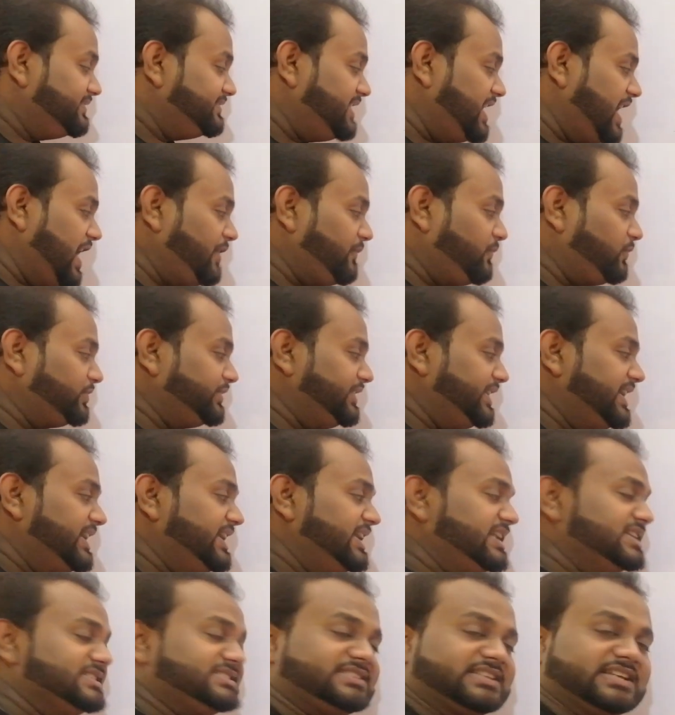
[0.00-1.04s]
therefore the
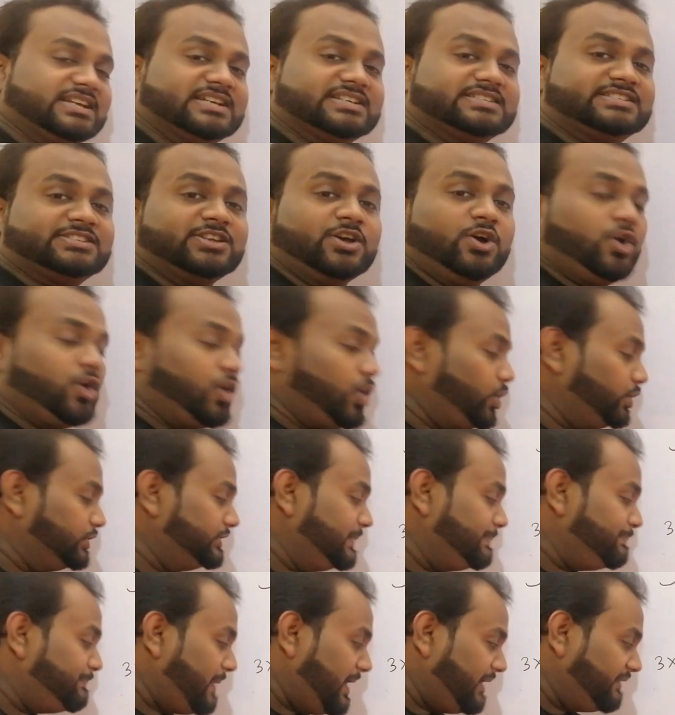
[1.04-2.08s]
indices or
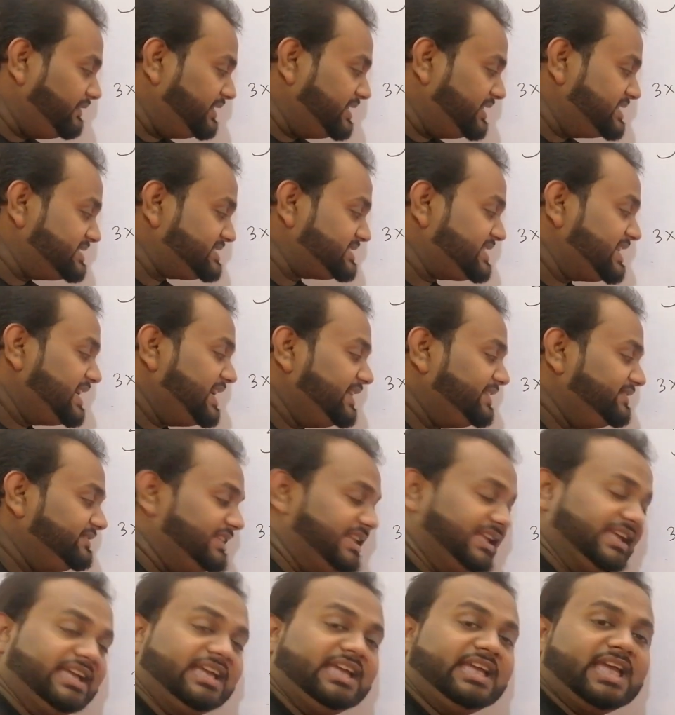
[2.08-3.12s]
the powers
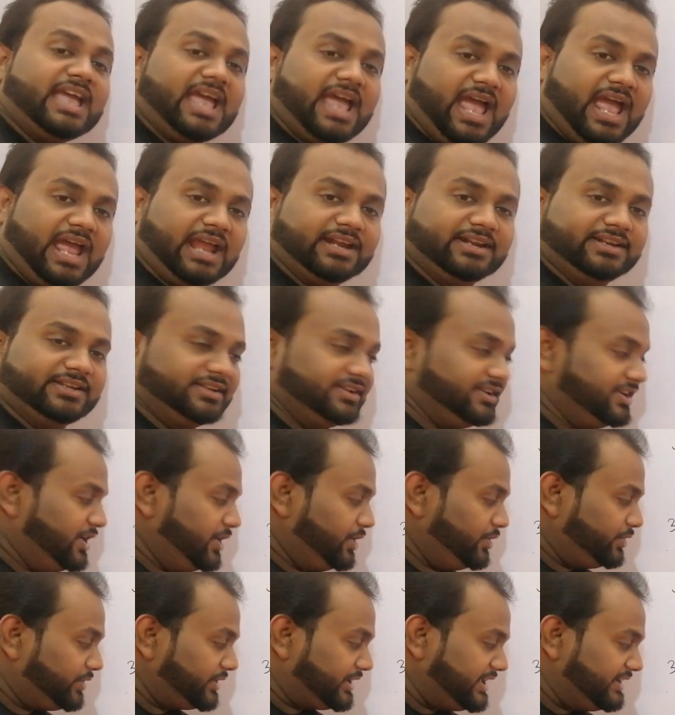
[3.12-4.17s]
they add
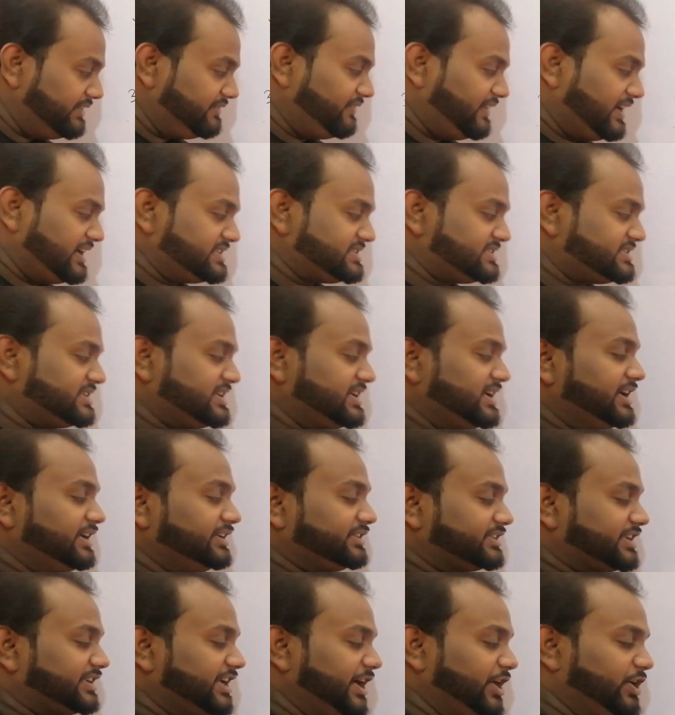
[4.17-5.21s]
to give us
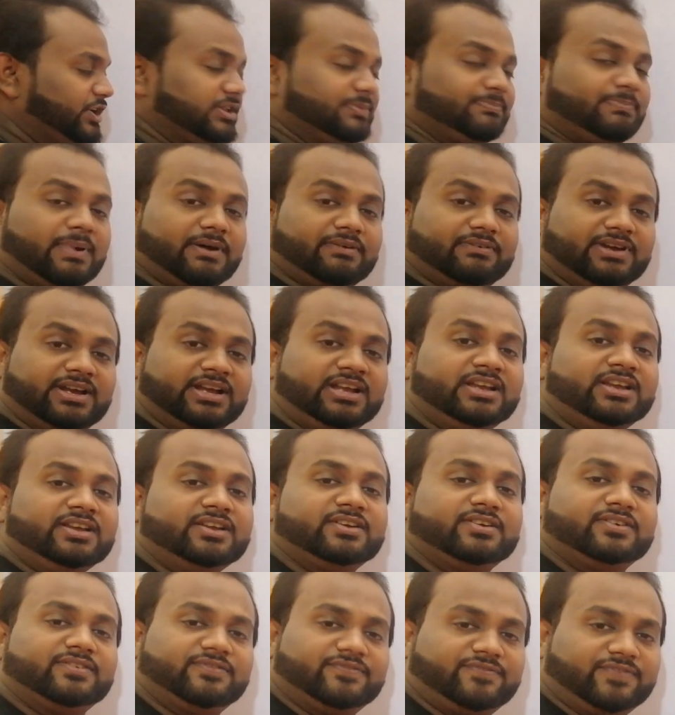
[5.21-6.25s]
3 to the
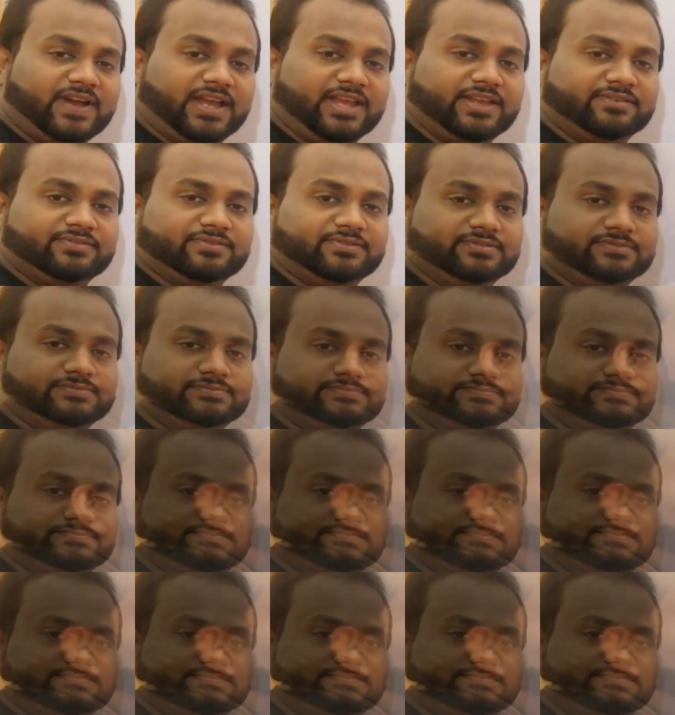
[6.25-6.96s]
power Fine.